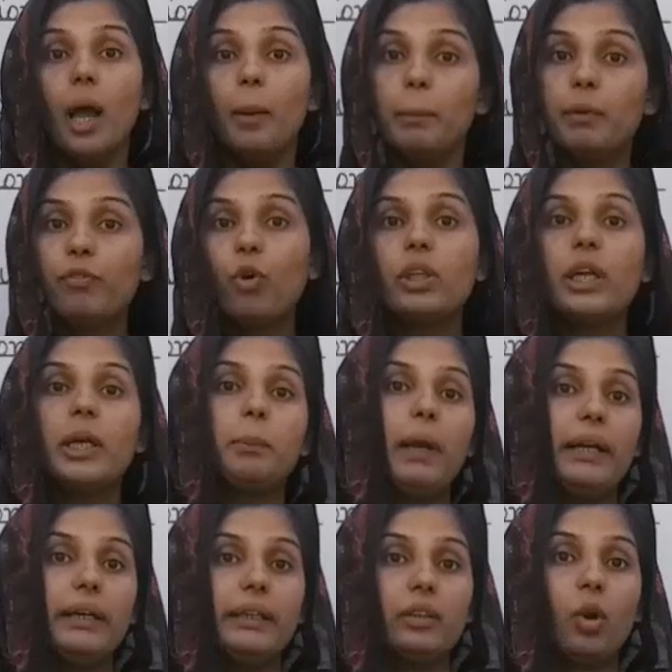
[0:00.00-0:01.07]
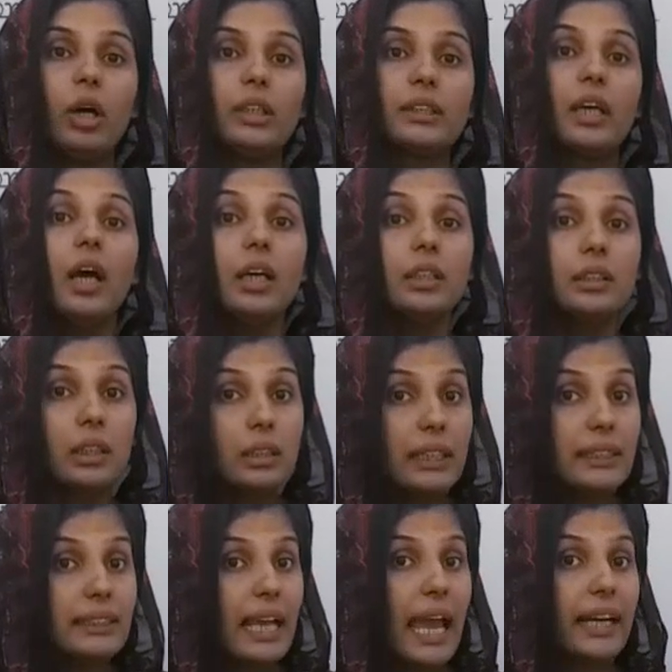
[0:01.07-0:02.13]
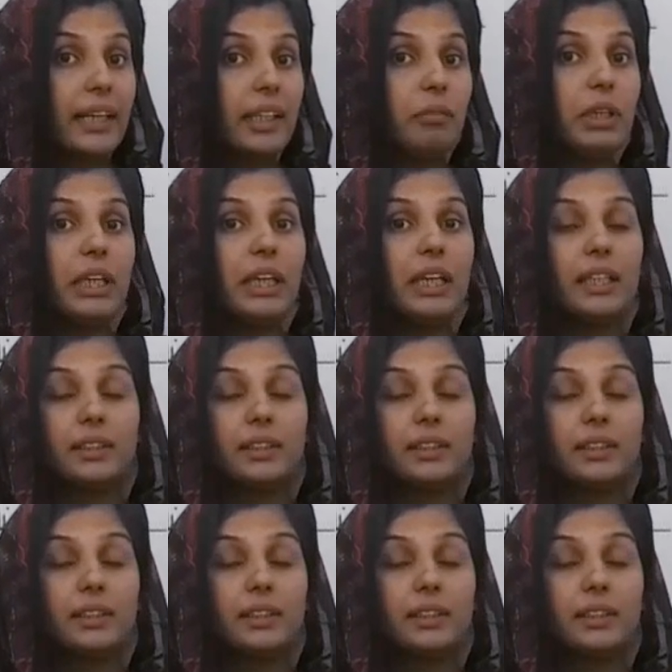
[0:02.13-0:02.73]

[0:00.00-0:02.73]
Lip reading: before the dependent clause. So this activity